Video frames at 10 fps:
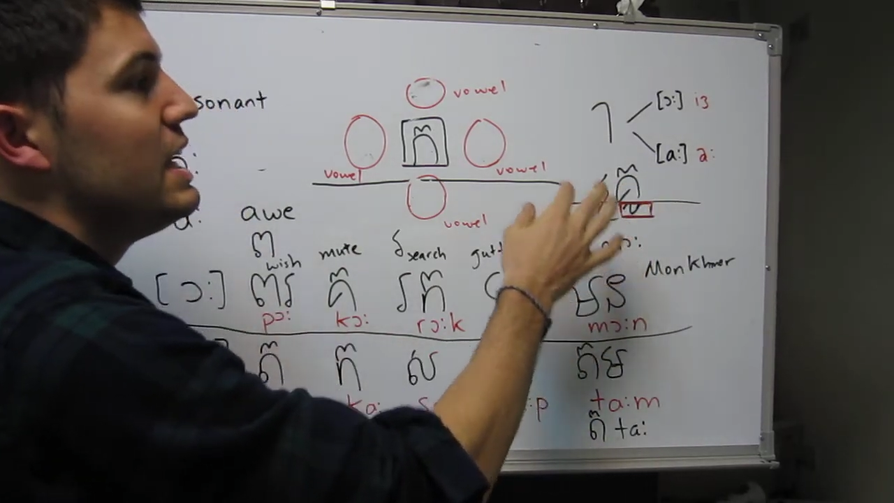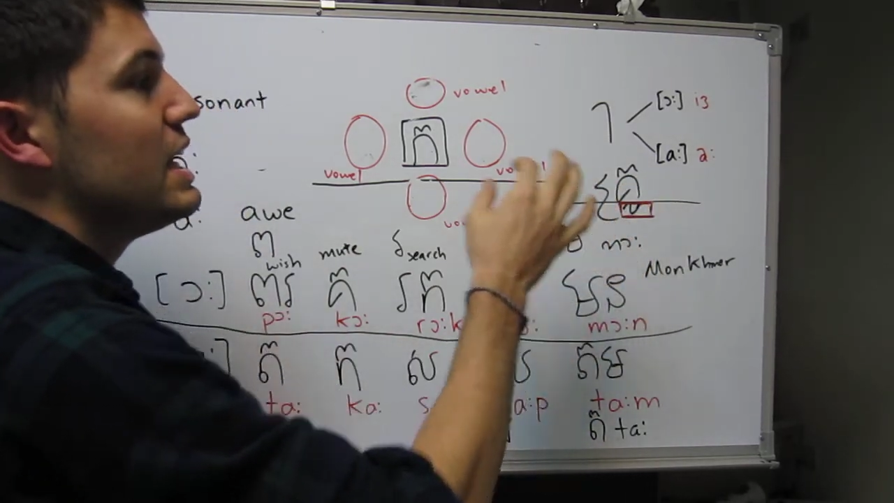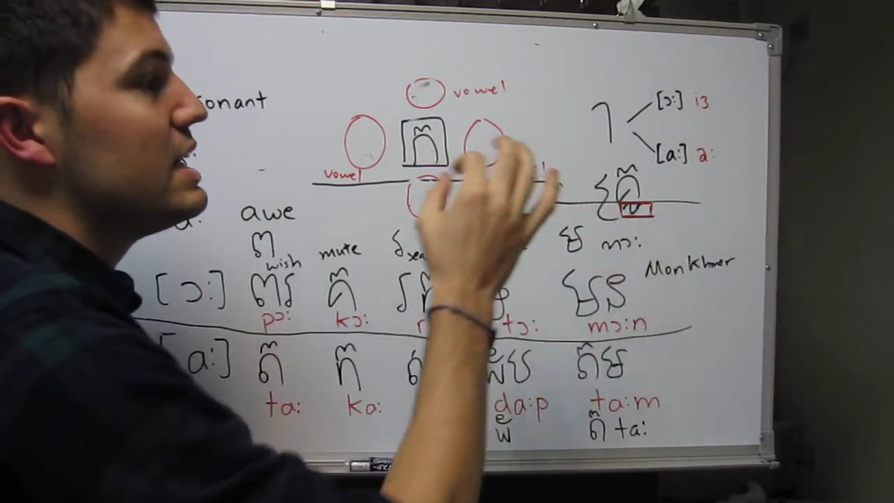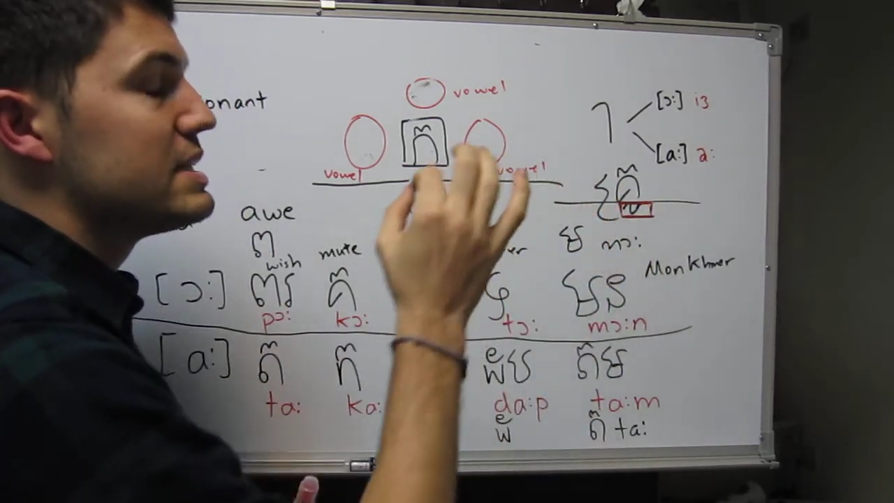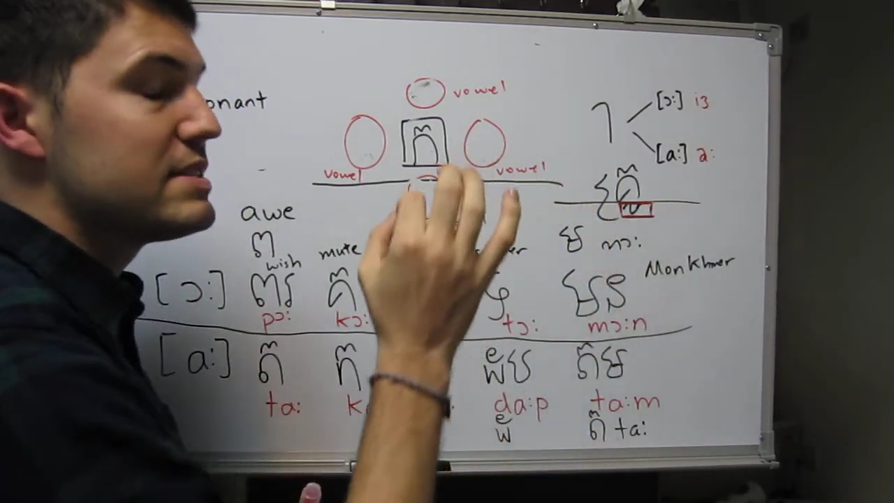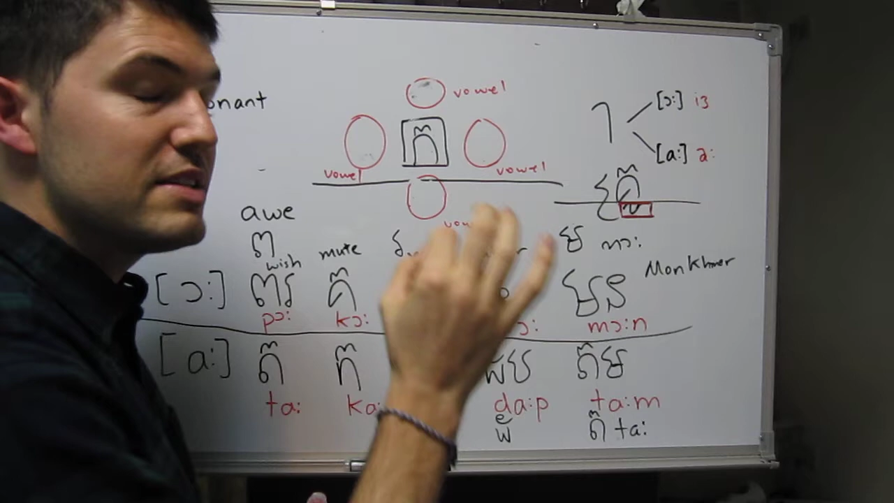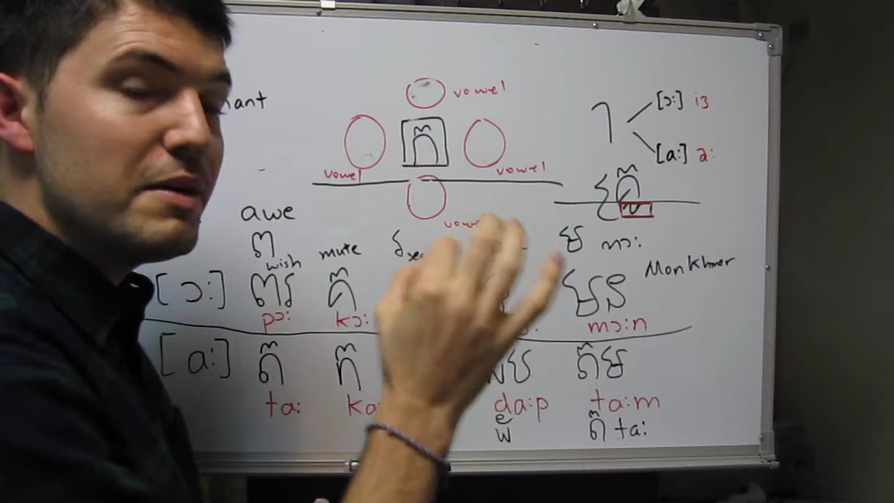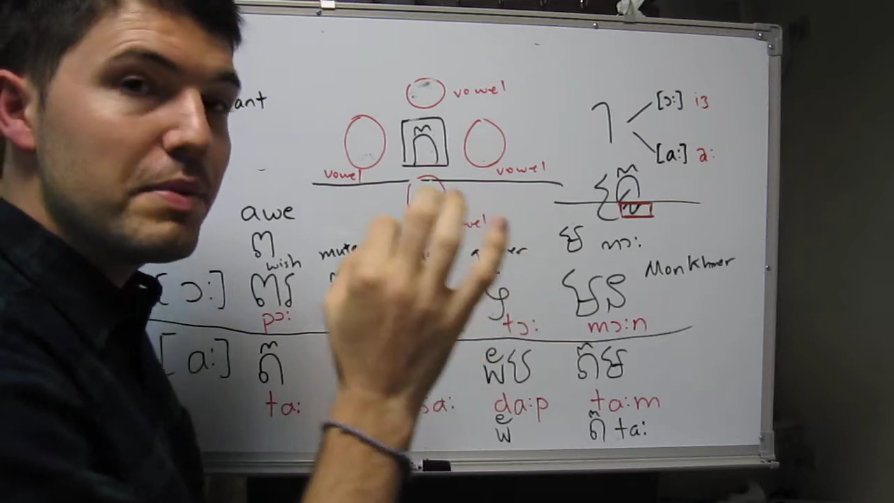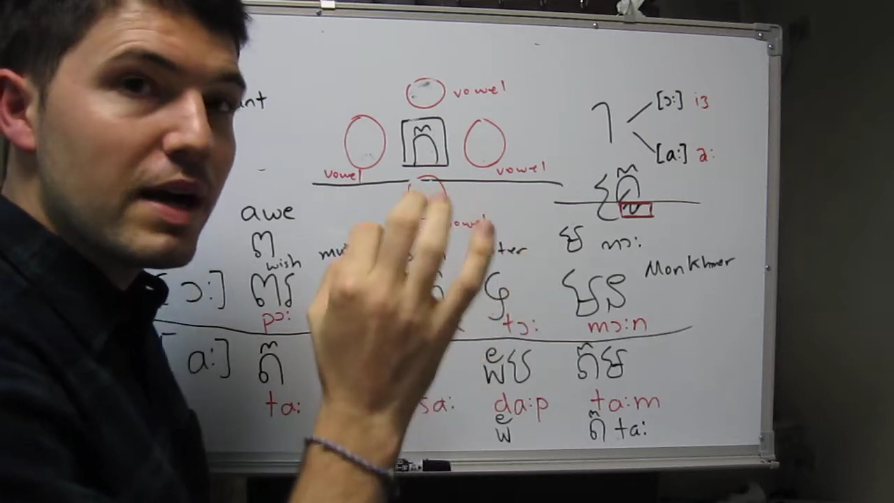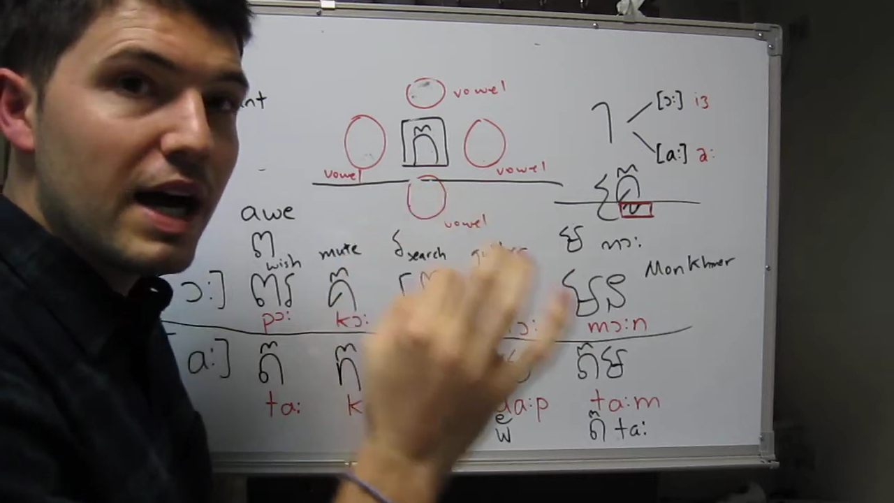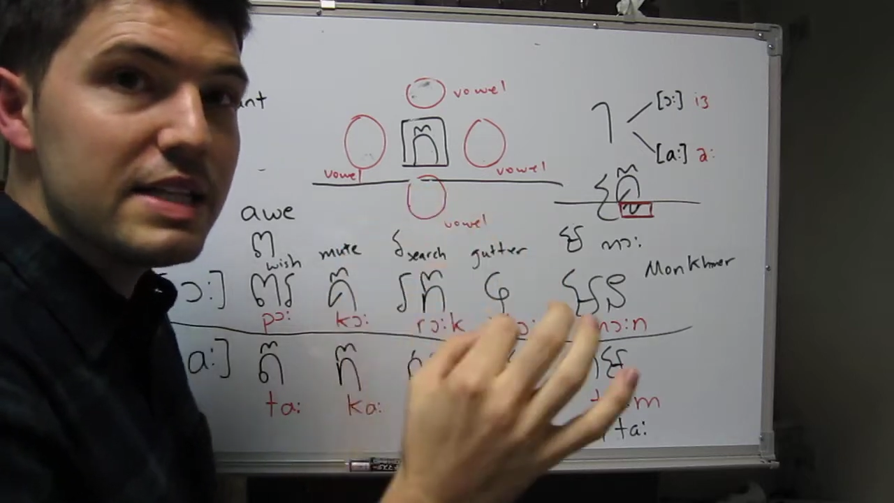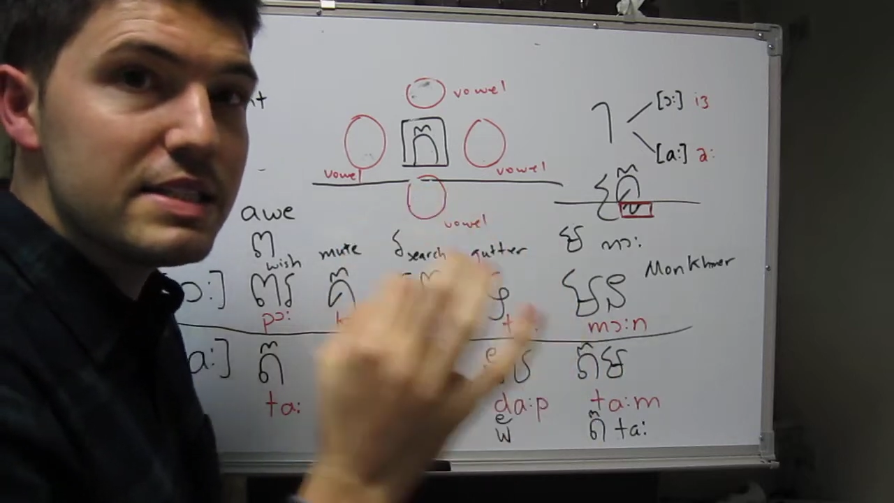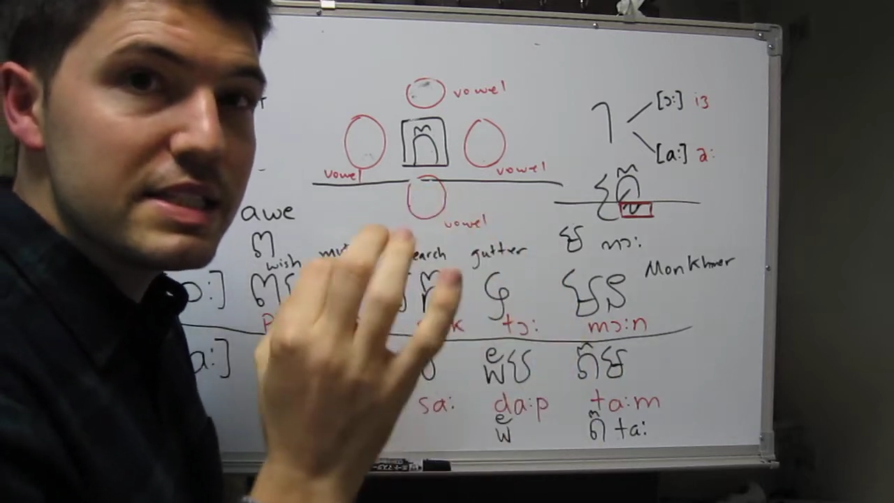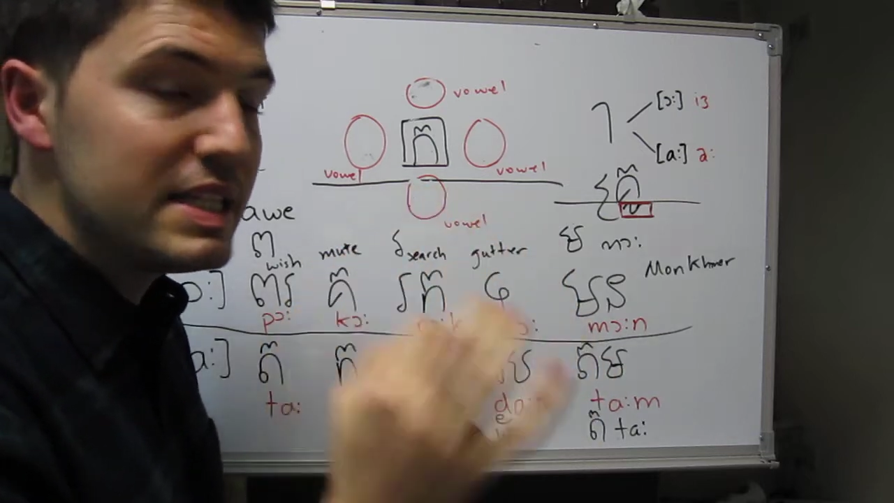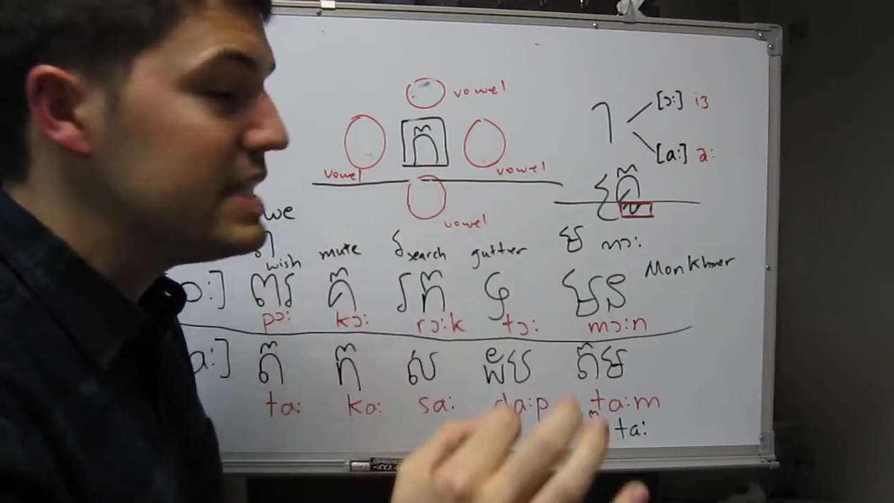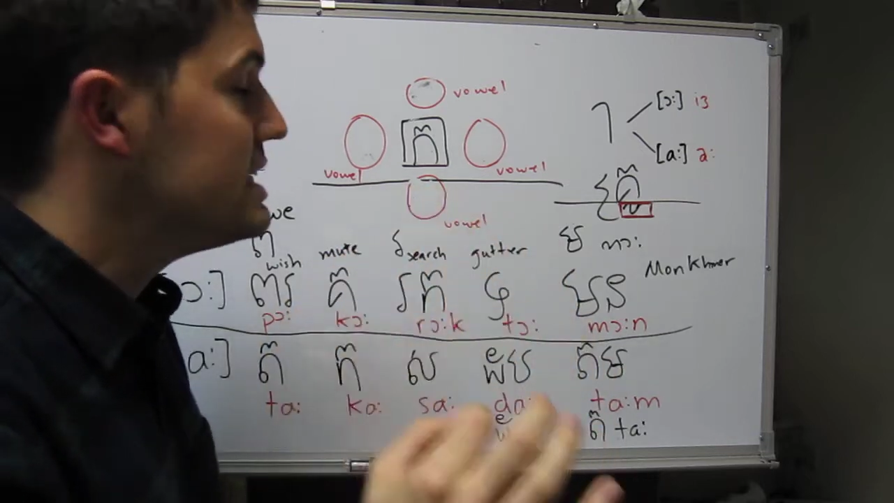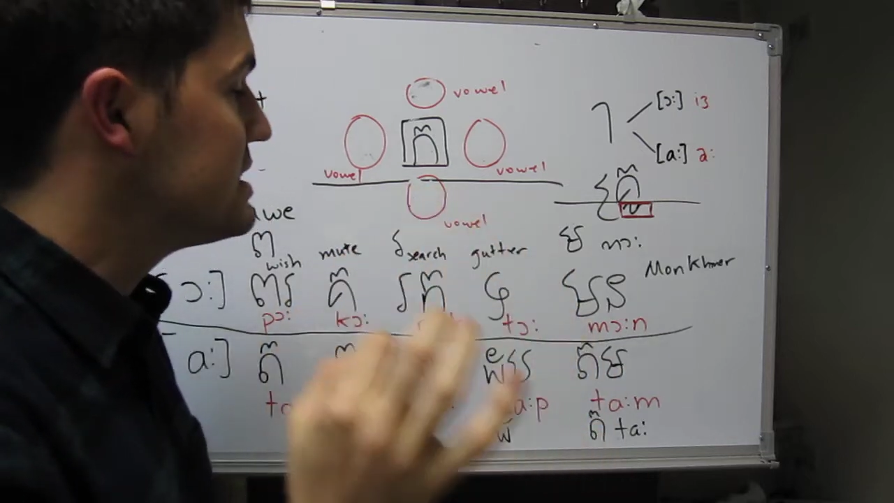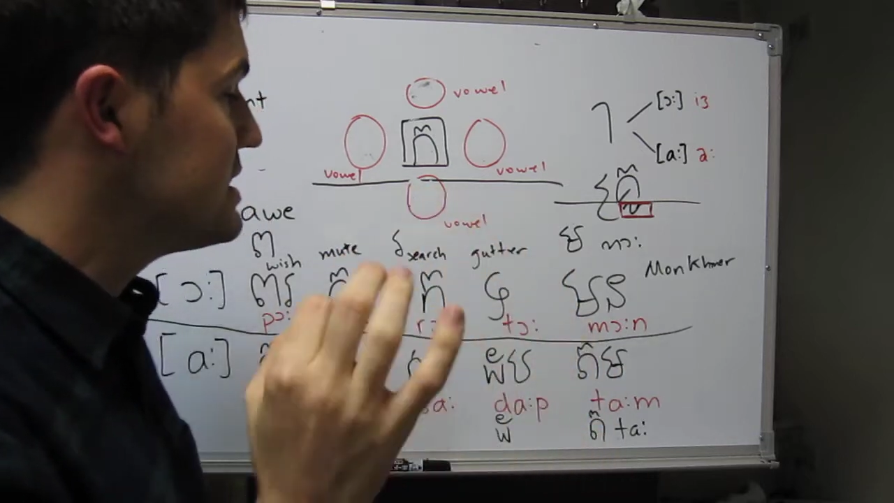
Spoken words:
A subconsonant is the